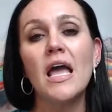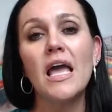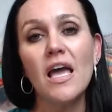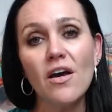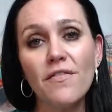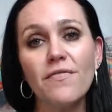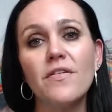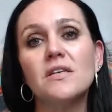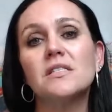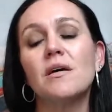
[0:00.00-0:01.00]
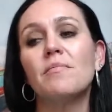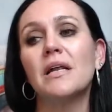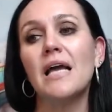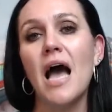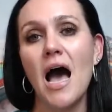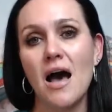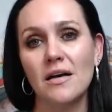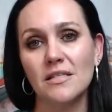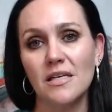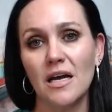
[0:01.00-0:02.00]
If somebody
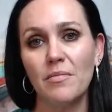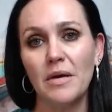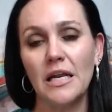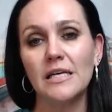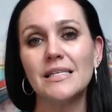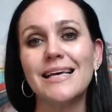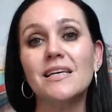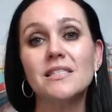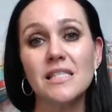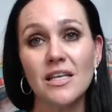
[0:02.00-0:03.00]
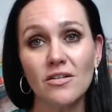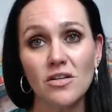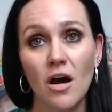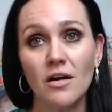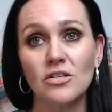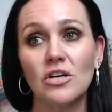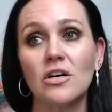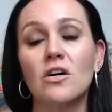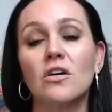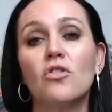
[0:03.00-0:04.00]
has diabetes, is their
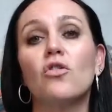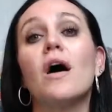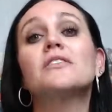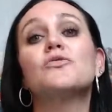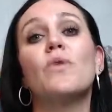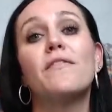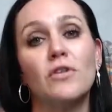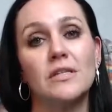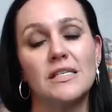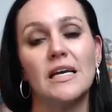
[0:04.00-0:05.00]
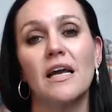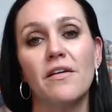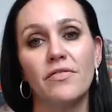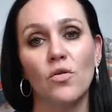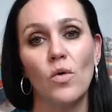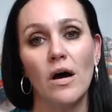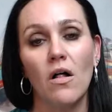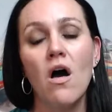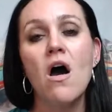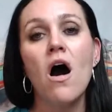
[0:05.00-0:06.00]
doctor cross-referencing, if you
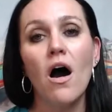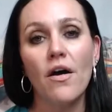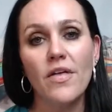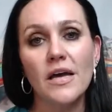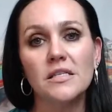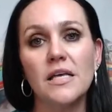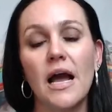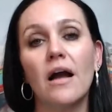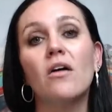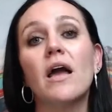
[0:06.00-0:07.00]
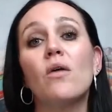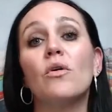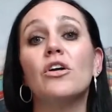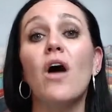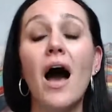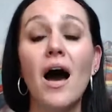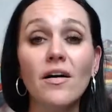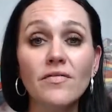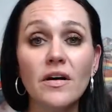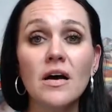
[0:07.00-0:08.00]
will? Are they saying, okay, well, you
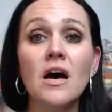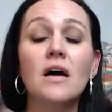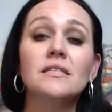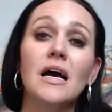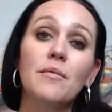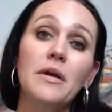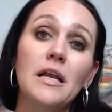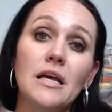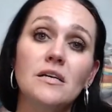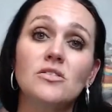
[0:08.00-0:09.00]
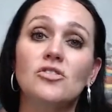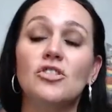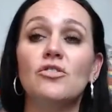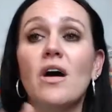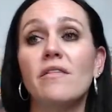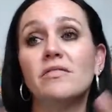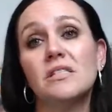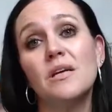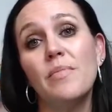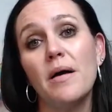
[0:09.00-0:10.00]
have diabetes, do you have
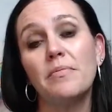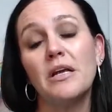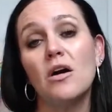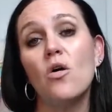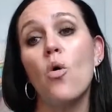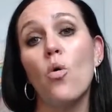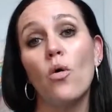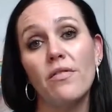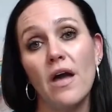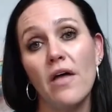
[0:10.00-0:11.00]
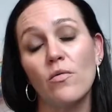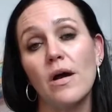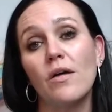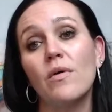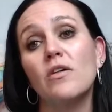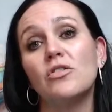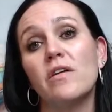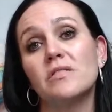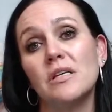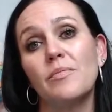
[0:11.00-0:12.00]
sleep apnea? Or the other way around, you
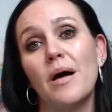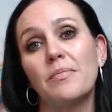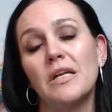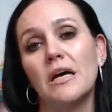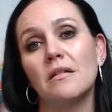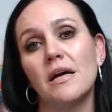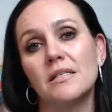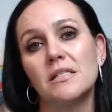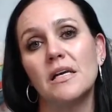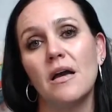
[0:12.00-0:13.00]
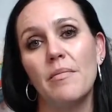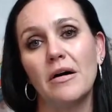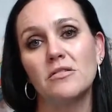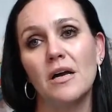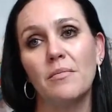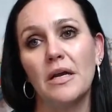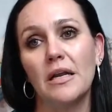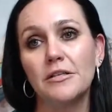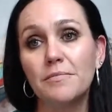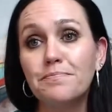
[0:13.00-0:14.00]
have sleep apnea, let's see about
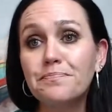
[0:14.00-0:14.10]
diabetes.